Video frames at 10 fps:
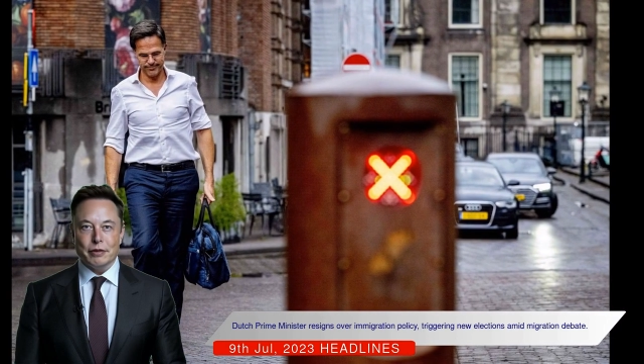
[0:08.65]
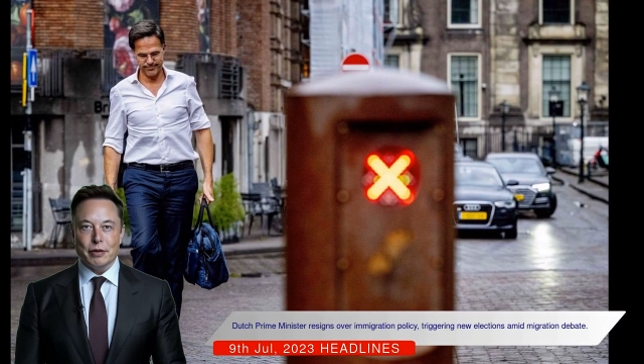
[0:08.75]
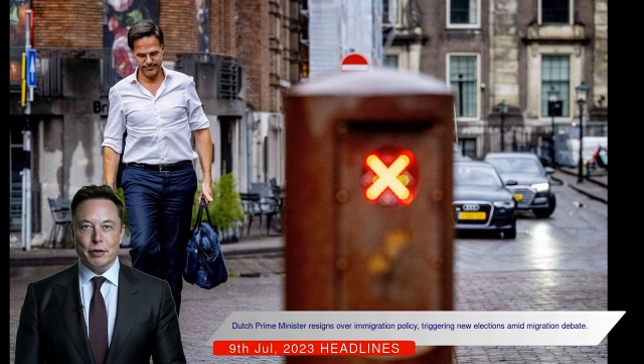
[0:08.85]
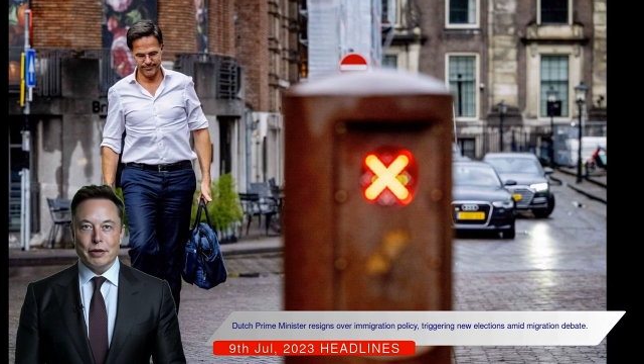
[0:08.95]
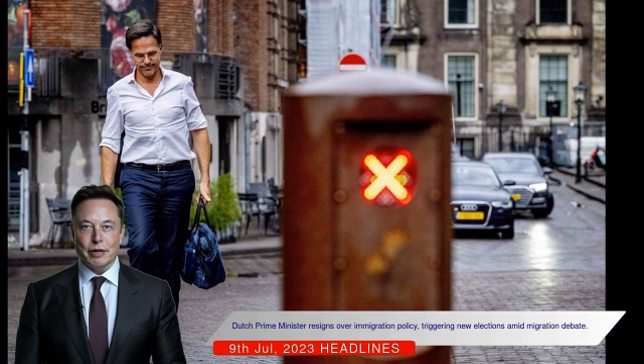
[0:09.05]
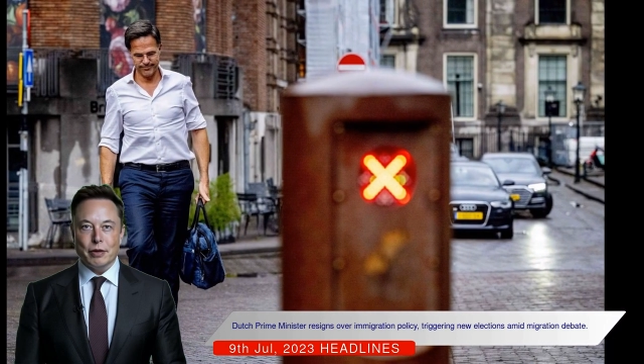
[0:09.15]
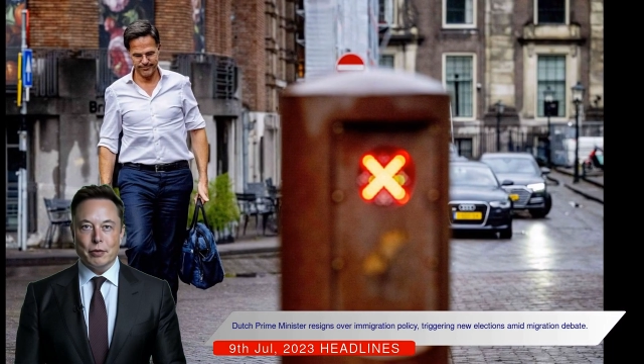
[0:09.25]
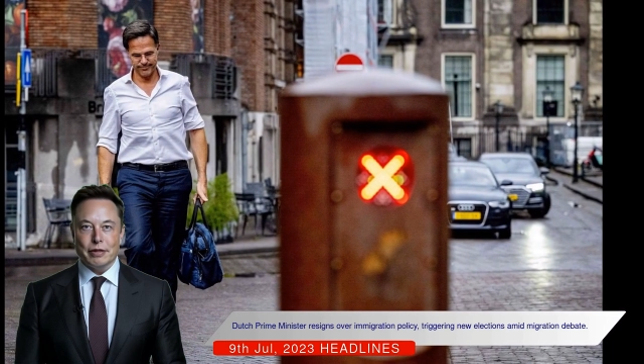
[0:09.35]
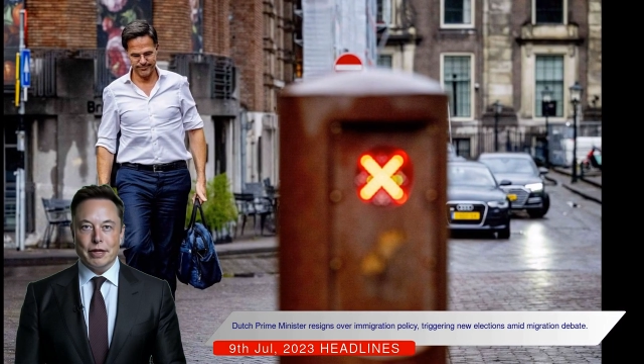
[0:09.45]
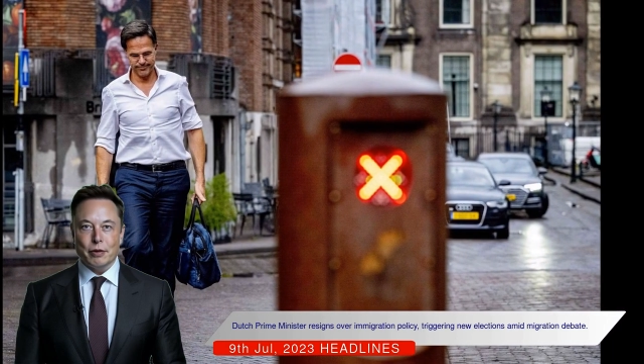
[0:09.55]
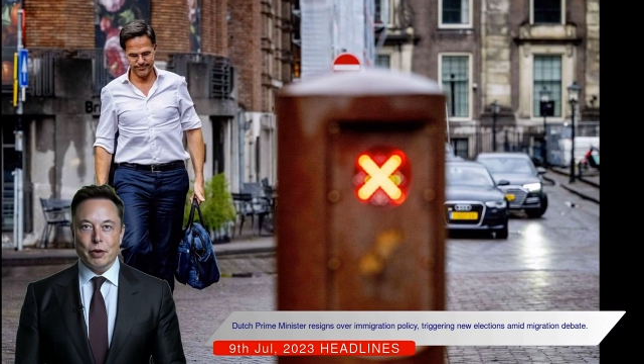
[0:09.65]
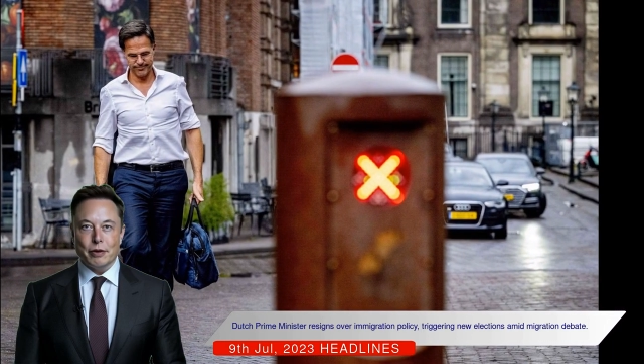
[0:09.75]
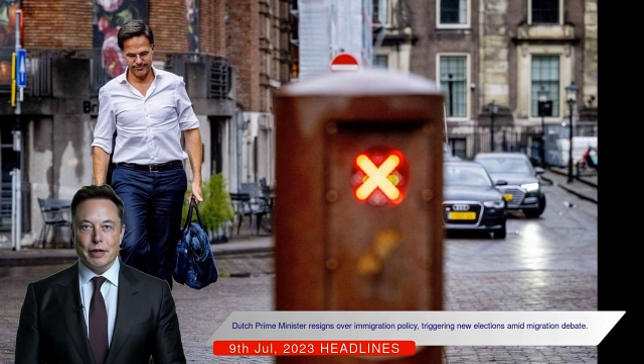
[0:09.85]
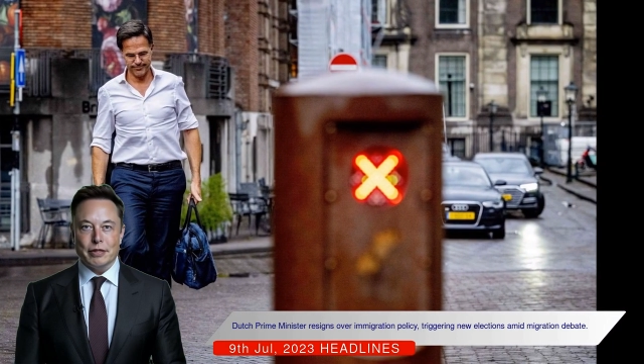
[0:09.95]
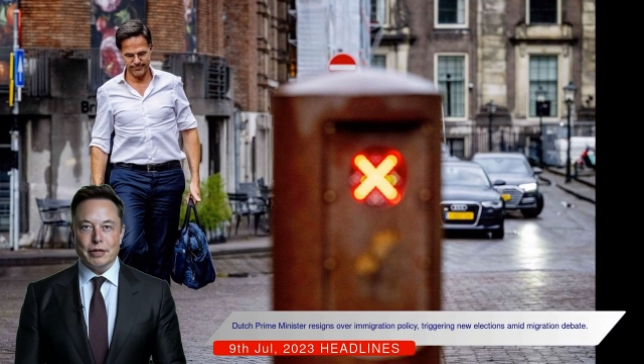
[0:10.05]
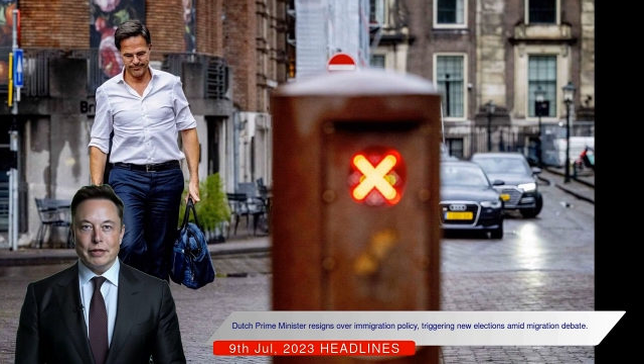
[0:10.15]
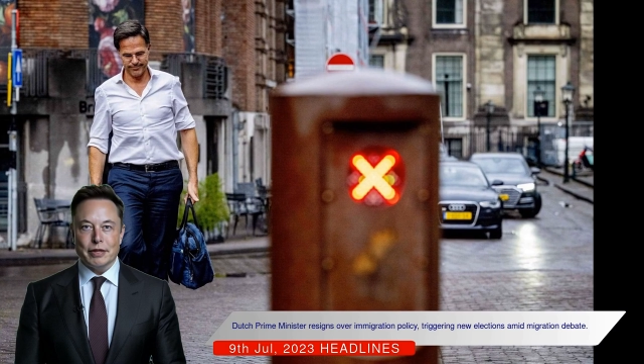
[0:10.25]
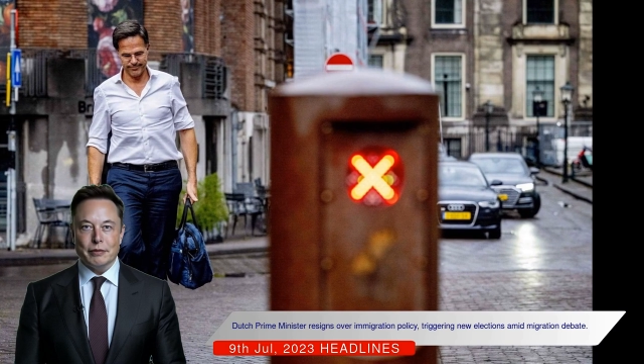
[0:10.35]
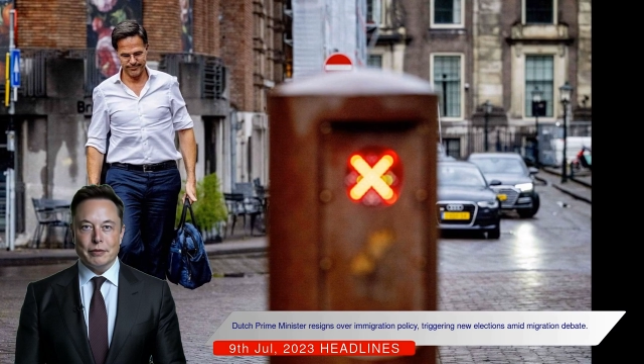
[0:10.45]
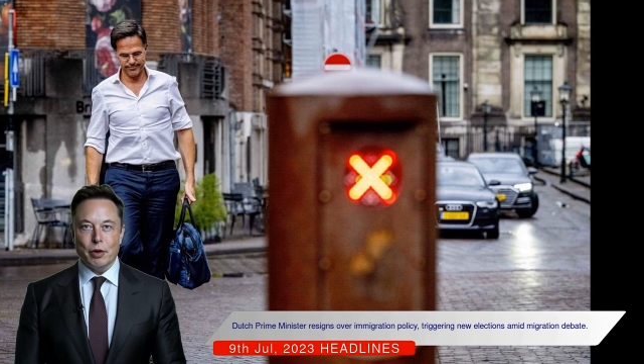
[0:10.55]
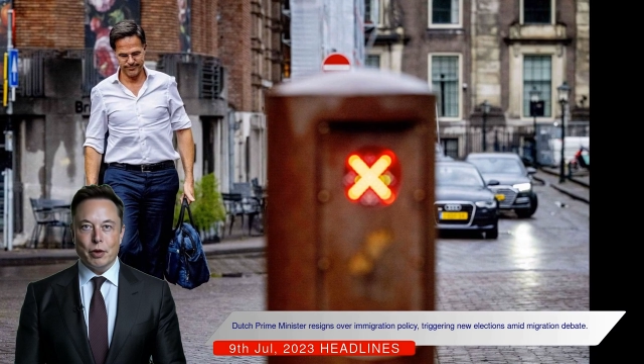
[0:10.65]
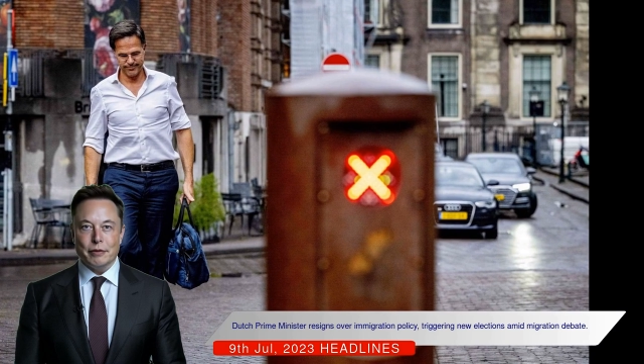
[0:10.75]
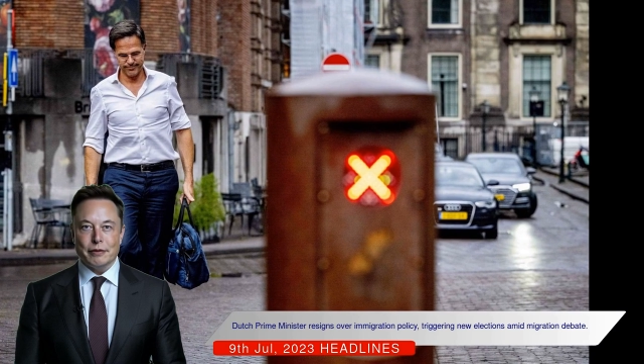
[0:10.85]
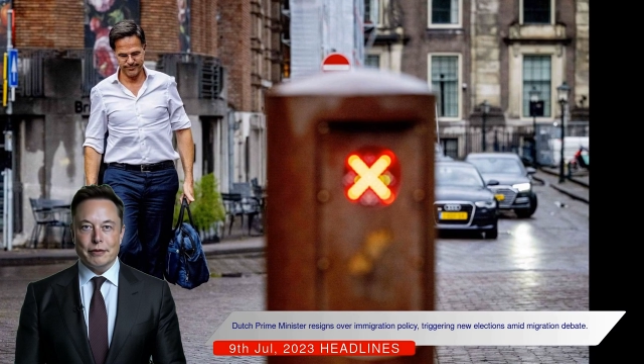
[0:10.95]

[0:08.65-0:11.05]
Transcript: triggering new general elections in the fall.